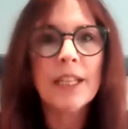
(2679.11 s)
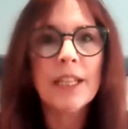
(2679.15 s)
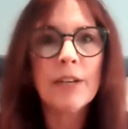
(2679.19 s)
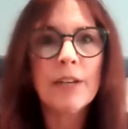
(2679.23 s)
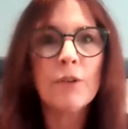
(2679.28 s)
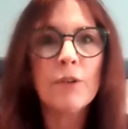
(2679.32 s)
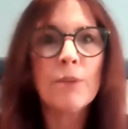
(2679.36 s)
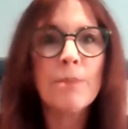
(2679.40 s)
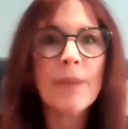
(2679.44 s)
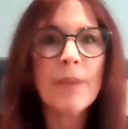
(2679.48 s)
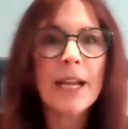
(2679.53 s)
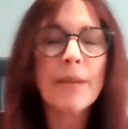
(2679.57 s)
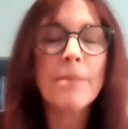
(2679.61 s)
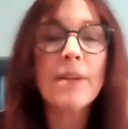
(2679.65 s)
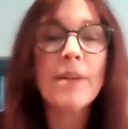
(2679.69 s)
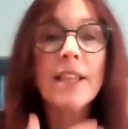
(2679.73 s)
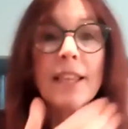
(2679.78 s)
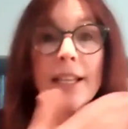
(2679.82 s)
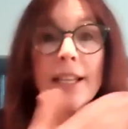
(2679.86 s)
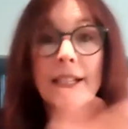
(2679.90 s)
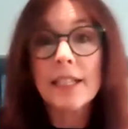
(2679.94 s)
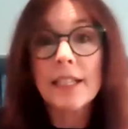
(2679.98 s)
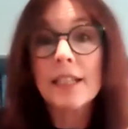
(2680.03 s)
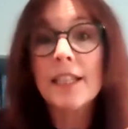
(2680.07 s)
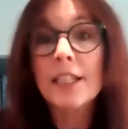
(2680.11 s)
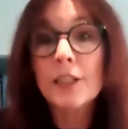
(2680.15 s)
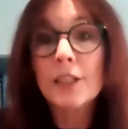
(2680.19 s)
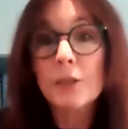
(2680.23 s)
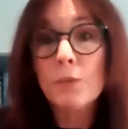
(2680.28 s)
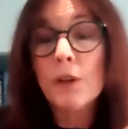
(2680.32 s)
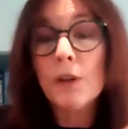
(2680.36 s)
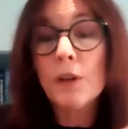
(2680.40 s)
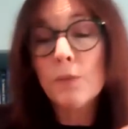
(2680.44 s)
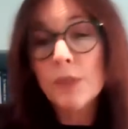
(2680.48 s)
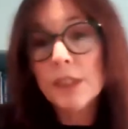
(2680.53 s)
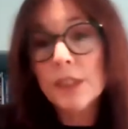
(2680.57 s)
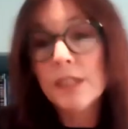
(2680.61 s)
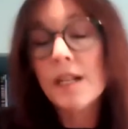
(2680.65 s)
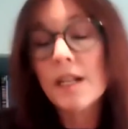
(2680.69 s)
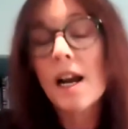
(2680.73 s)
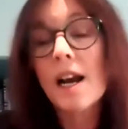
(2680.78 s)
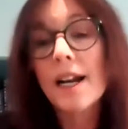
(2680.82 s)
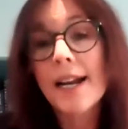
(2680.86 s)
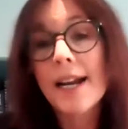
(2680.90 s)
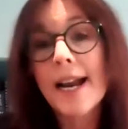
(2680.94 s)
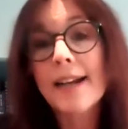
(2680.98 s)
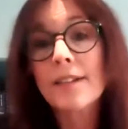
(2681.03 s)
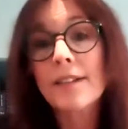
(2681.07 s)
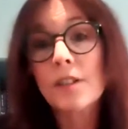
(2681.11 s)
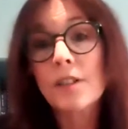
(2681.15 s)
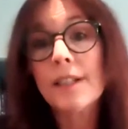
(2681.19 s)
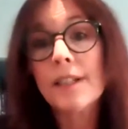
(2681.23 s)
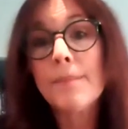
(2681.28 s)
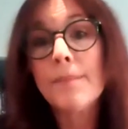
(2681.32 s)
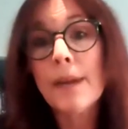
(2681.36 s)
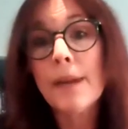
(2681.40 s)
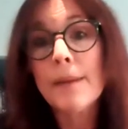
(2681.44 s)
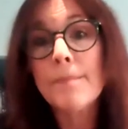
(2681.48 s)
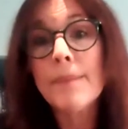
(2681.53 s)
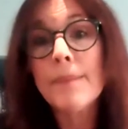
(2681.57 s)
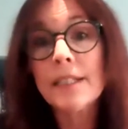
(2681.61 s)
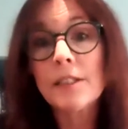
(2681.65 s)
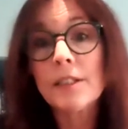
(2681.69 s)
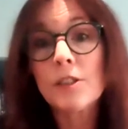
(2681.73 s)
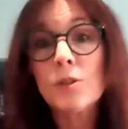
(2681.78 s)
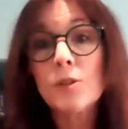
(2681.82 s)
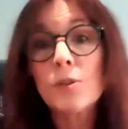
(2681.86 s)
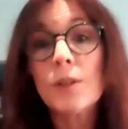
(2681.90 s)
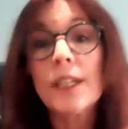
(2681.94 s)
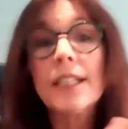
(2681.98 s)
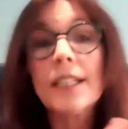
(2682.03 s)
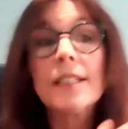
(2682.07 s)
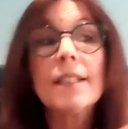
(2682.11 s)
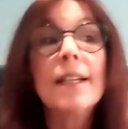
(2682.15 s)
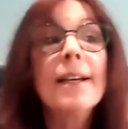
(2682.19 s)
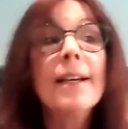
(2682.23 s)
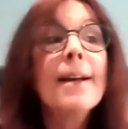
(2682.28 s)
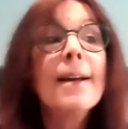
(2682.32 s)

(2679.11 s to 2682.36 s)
that would make me think that this one was not actually my best choice?